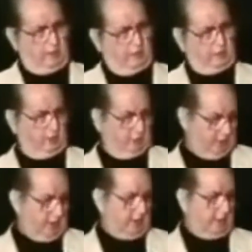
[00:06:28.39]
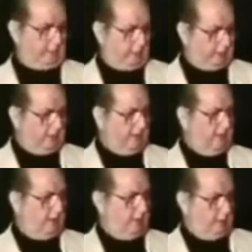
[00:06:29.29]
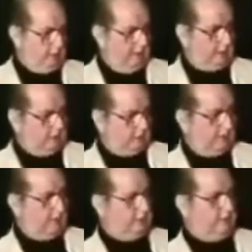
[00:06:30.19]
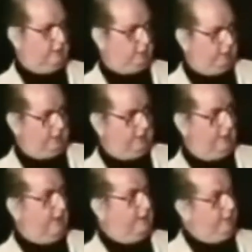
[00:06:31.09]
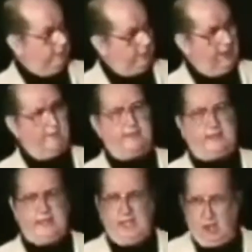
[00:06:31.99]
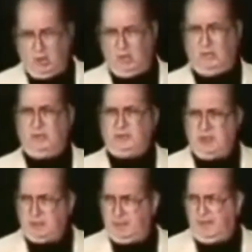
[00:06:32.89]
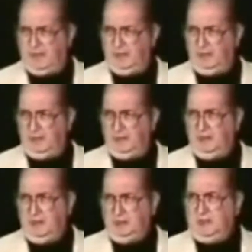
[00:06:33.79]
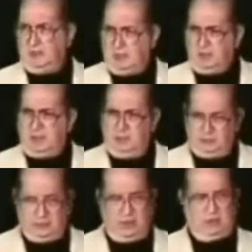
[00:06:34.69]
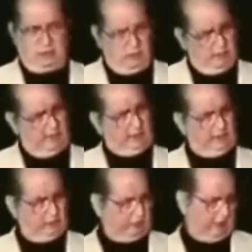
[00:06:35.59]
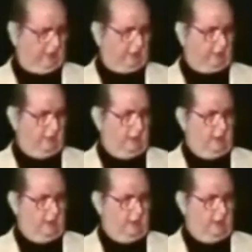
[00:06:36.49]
So today, the President of the United States is the President of a privately owned company. The company is called United States.